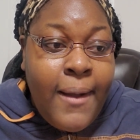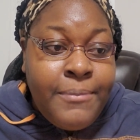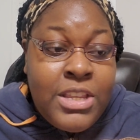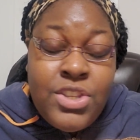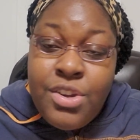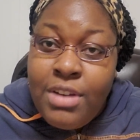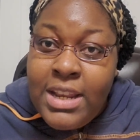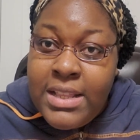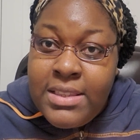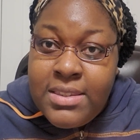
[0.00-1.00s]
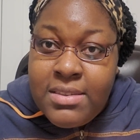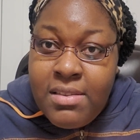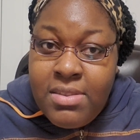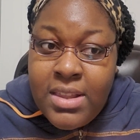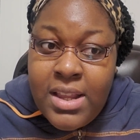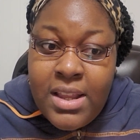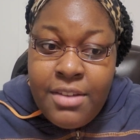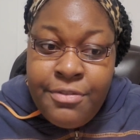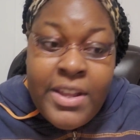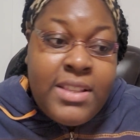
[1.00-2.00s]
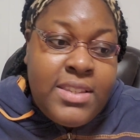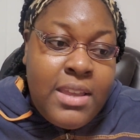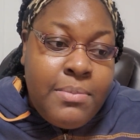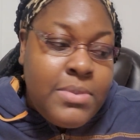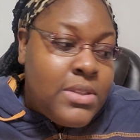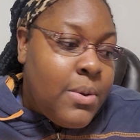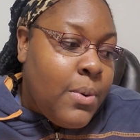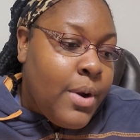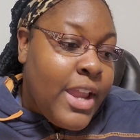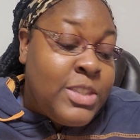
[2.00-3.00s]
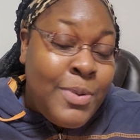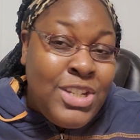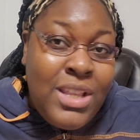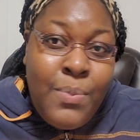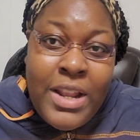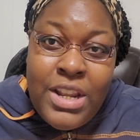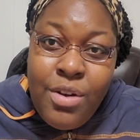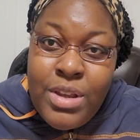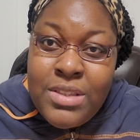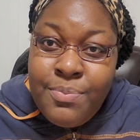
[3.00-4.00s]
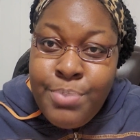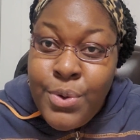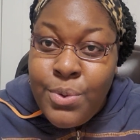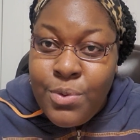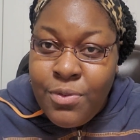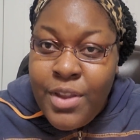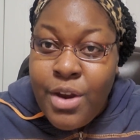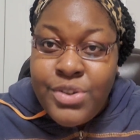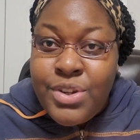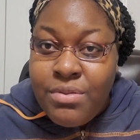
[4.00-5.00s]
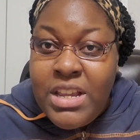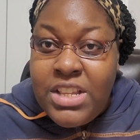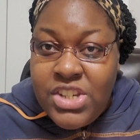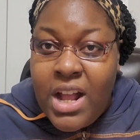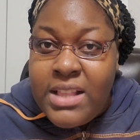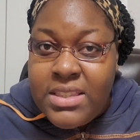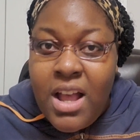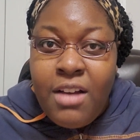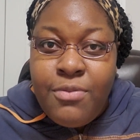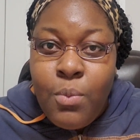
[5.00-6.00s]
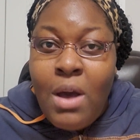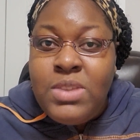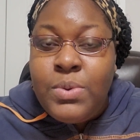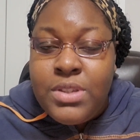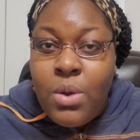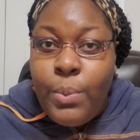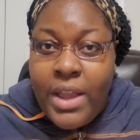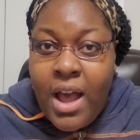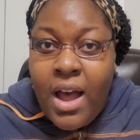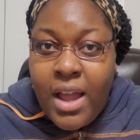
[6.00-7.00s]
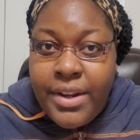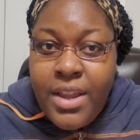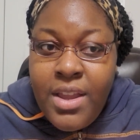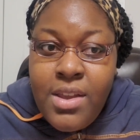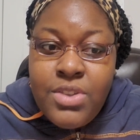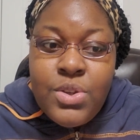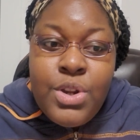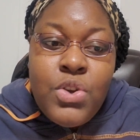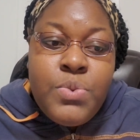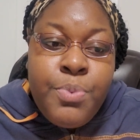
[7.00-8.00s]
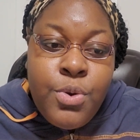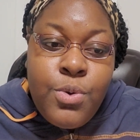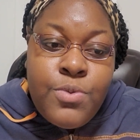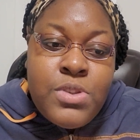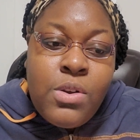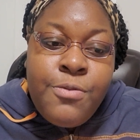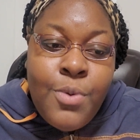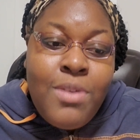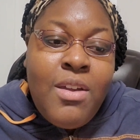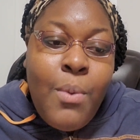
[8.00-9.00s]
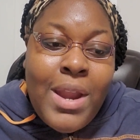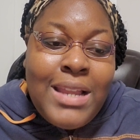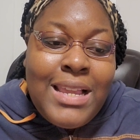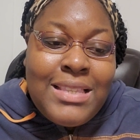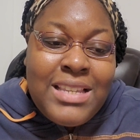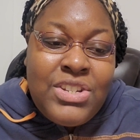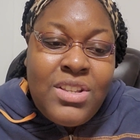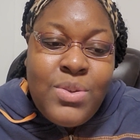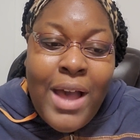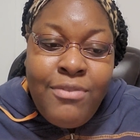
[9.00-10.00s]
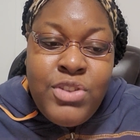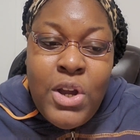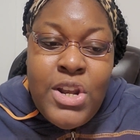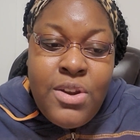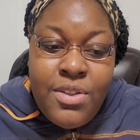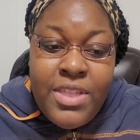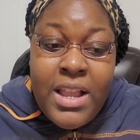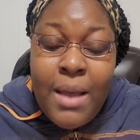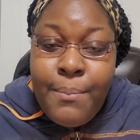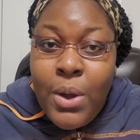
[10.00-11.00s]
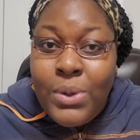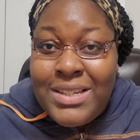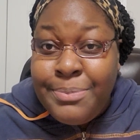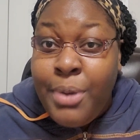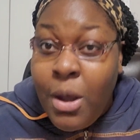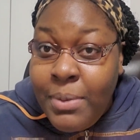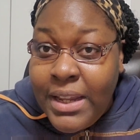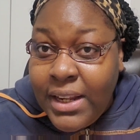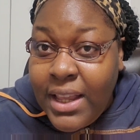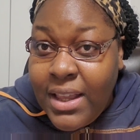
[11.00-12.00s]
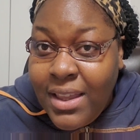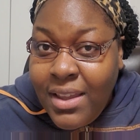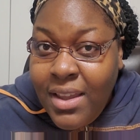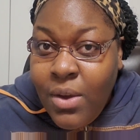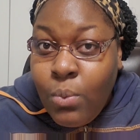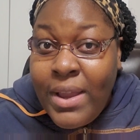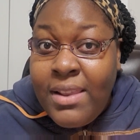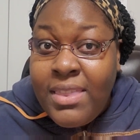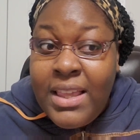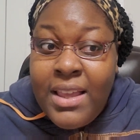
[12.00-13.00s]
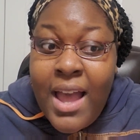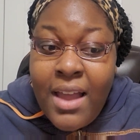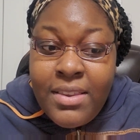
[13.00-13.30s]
discredits the victims, or especially when there is proof. There are screenshots of what was going on, so there's proof. So for the organization to have done nothing about it publicly, when the